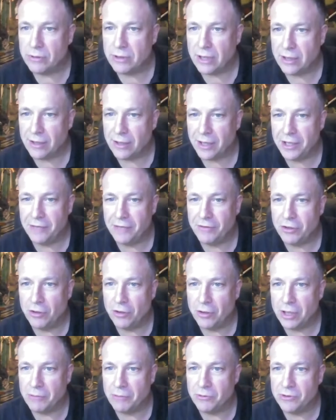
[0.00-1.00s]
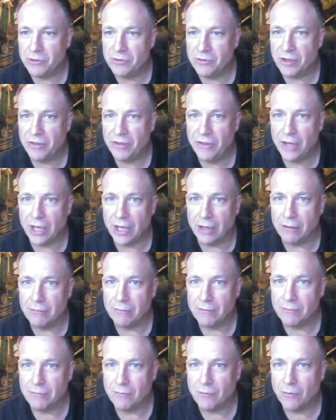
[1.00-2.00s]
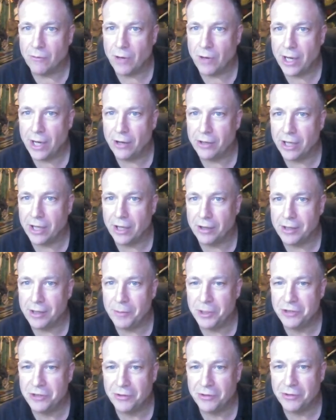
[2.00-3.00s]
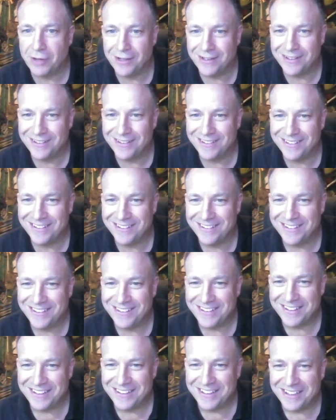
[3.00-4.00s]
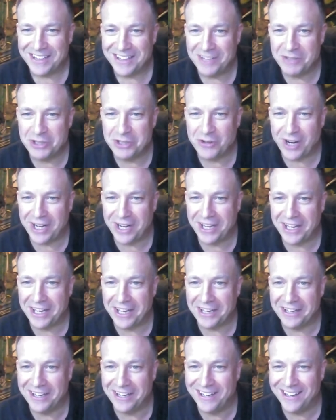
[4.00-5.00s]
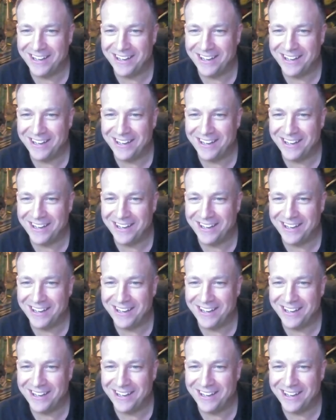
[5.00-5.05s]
I didn't even know that was a thing. Why? Oh, okay, oh, yeah, let, me, yeah. let me try it again.